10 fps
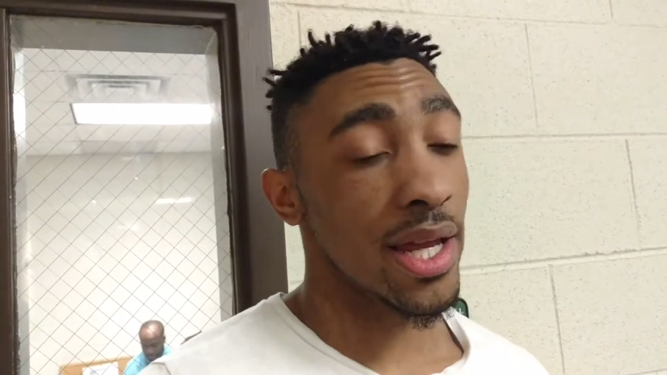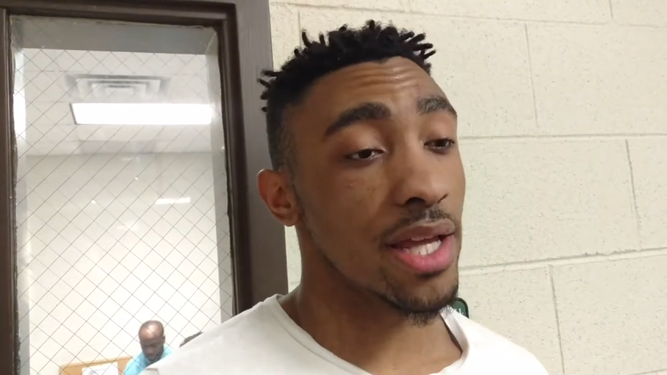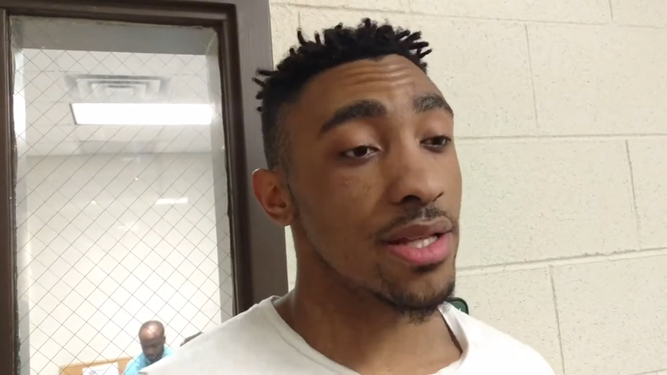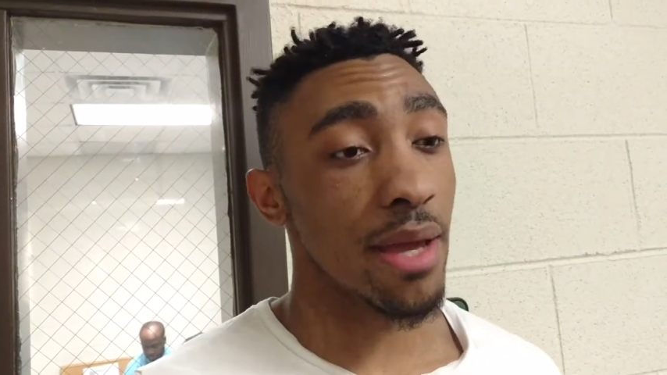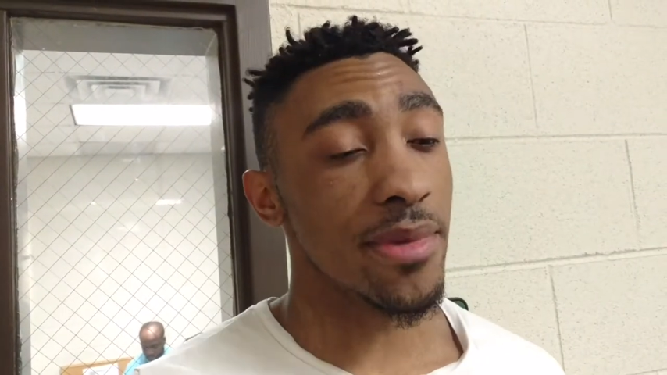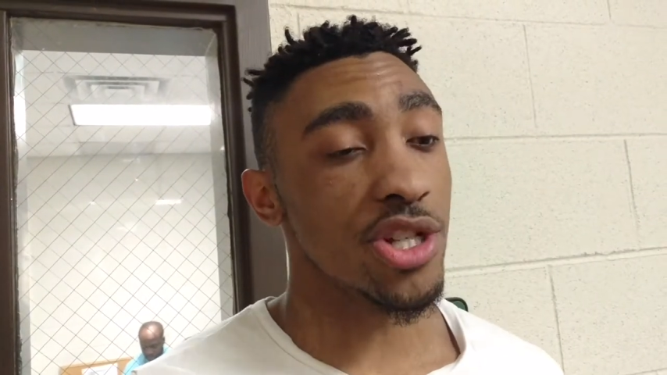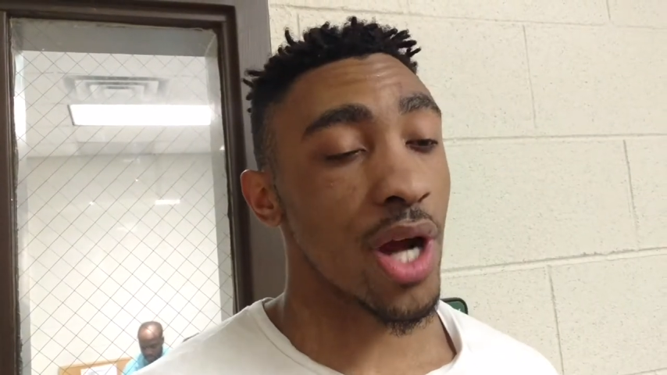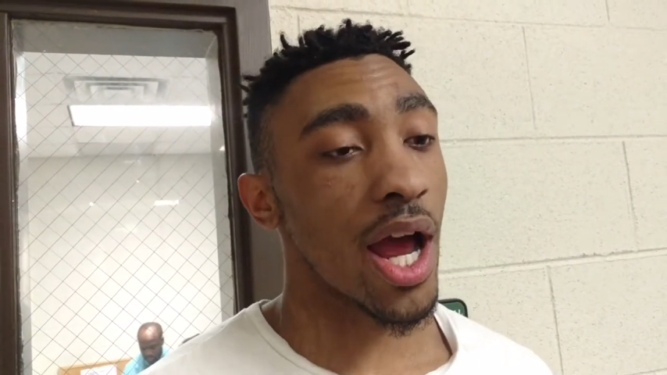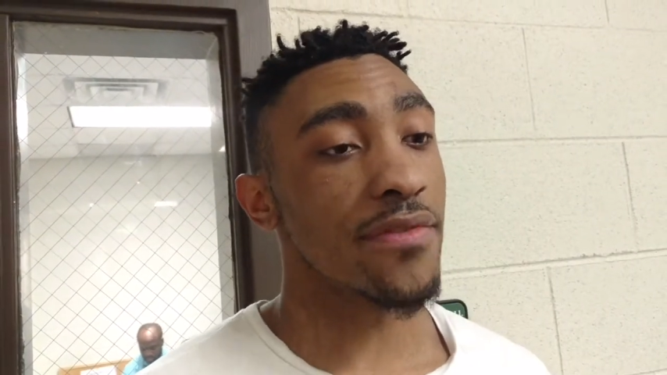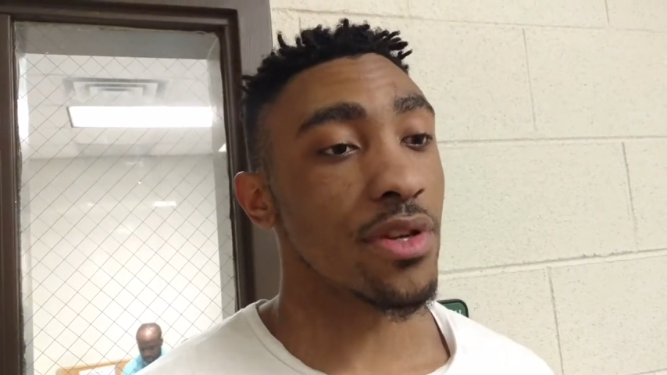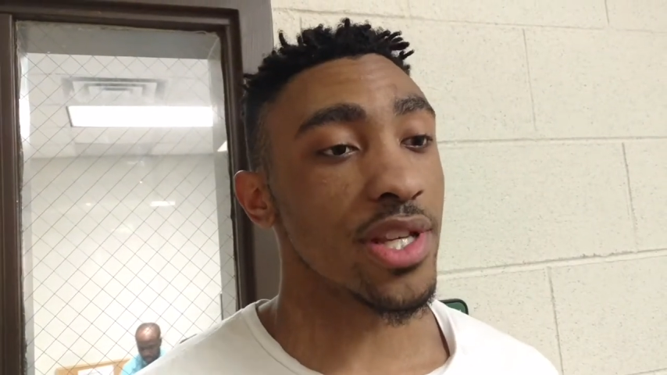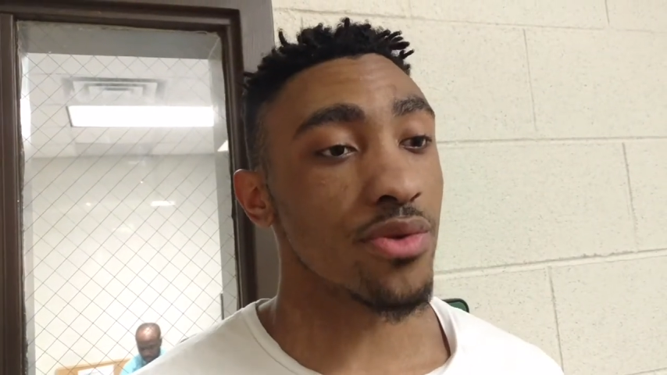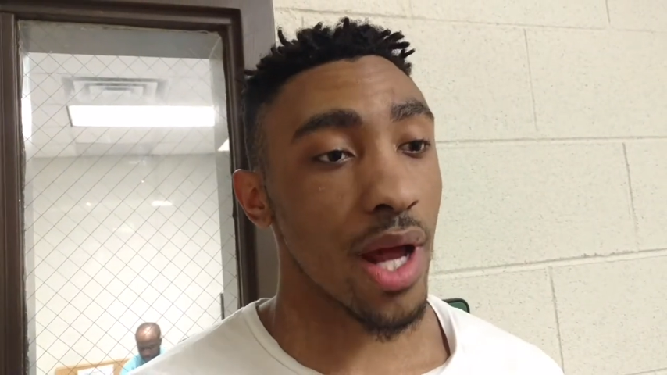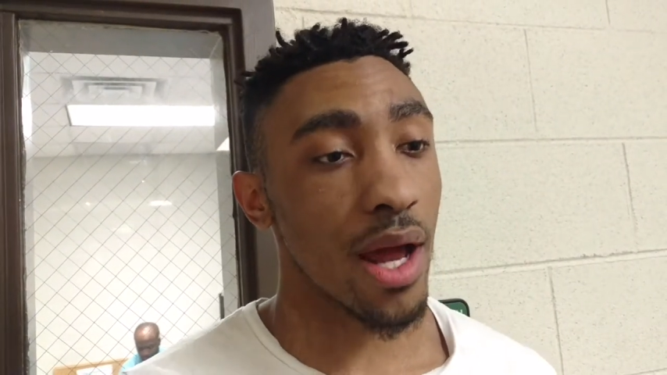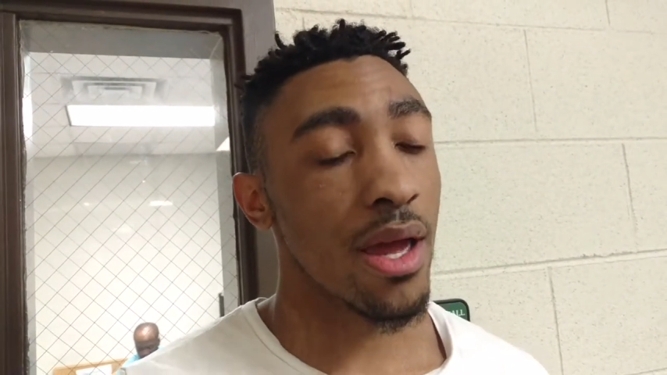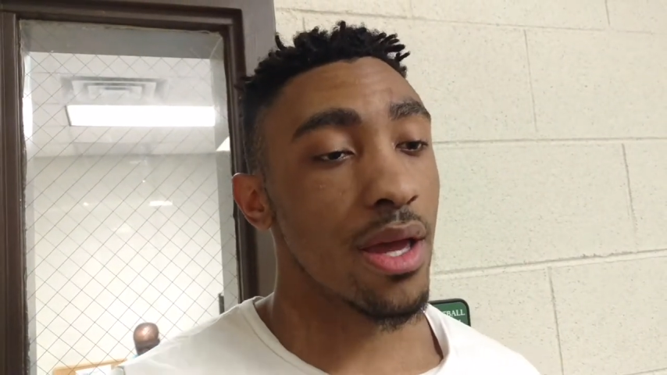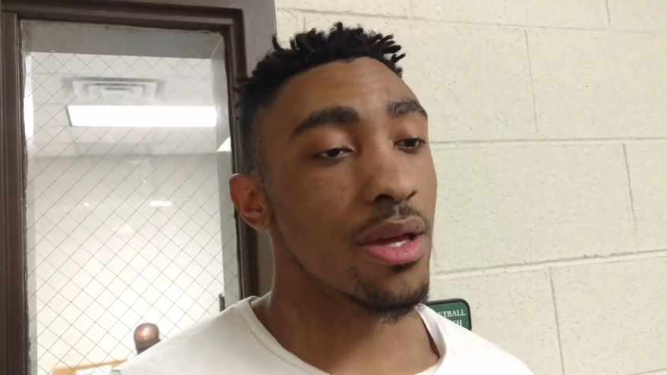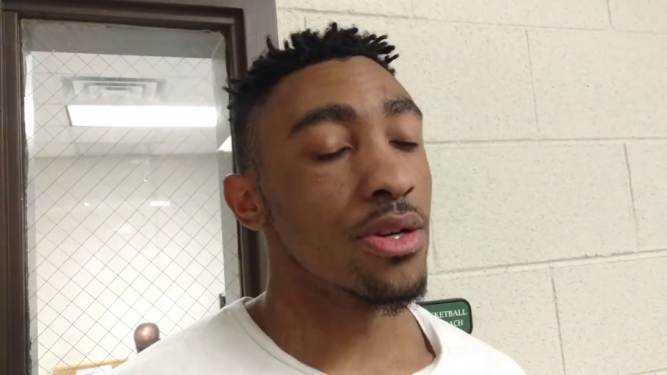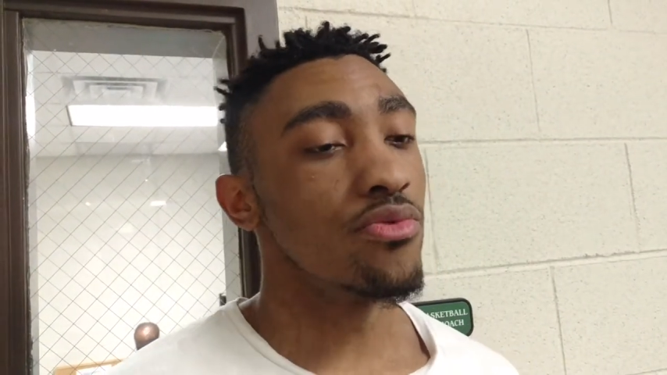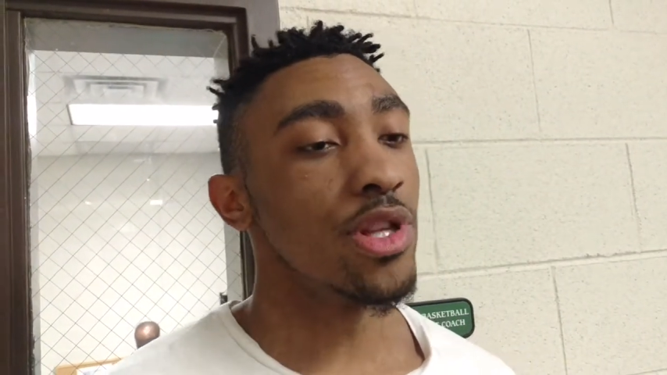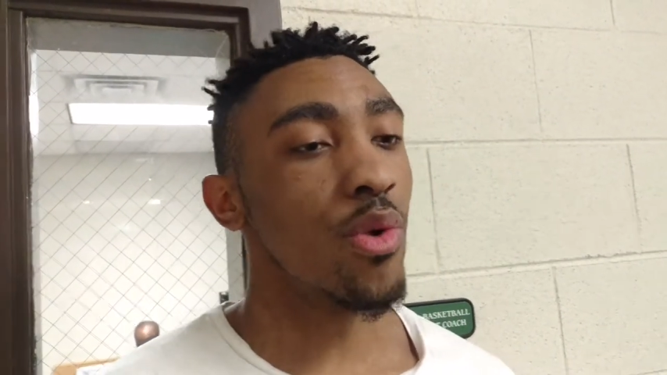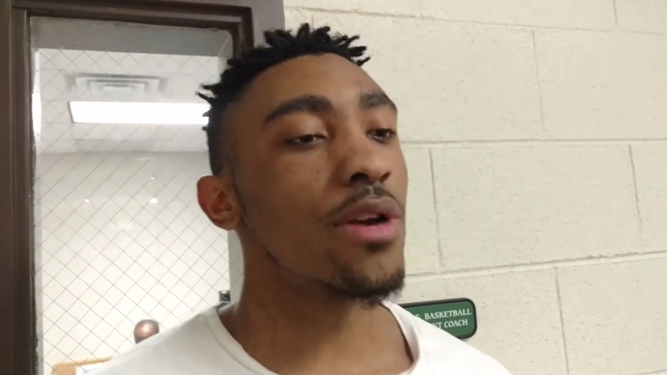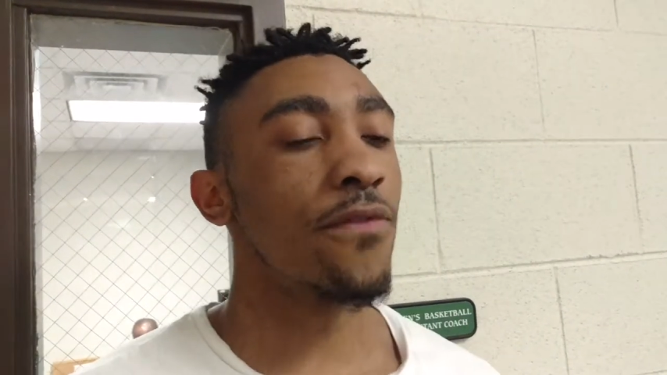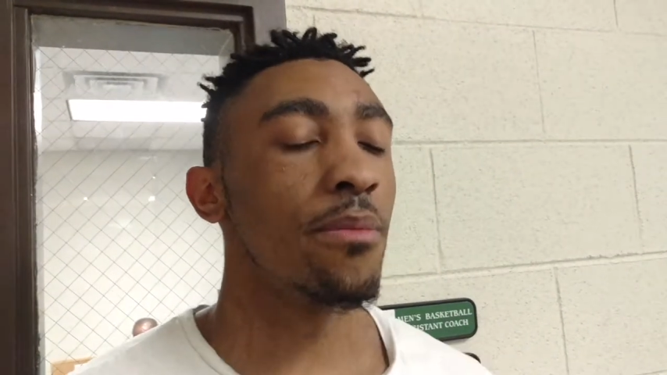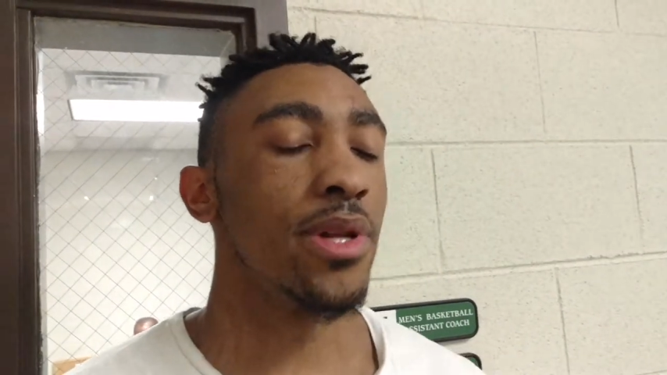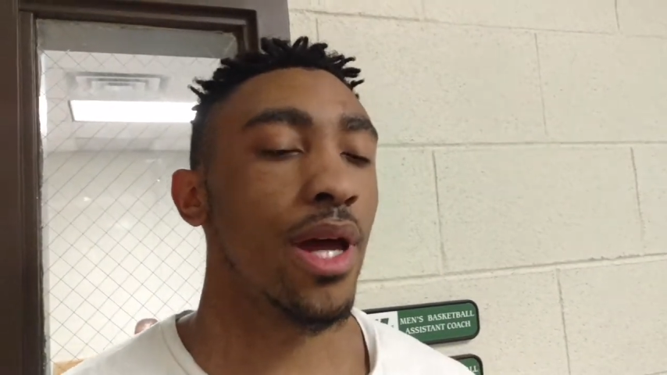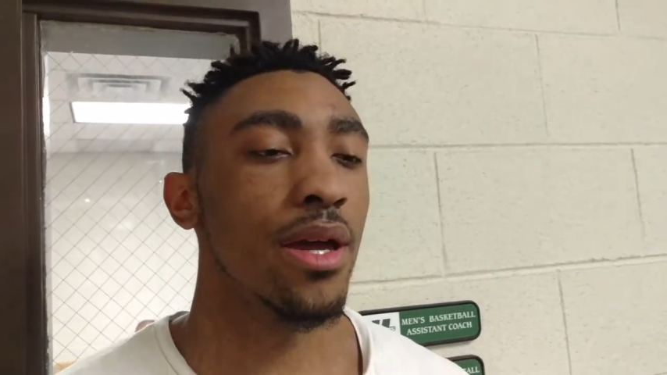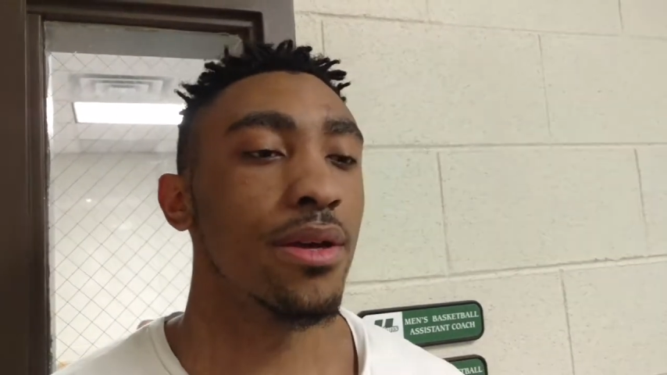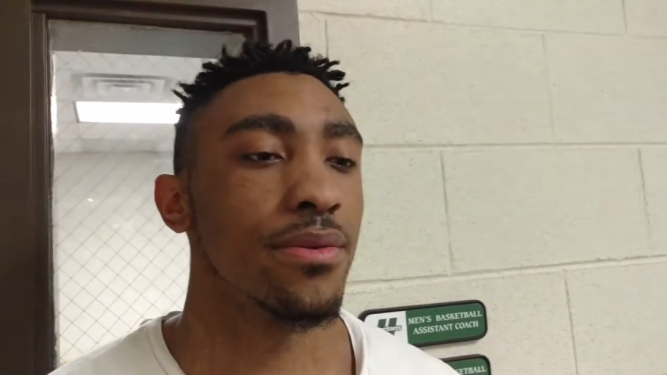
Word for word: they just gave me a drive, so that's what I really working for tonight.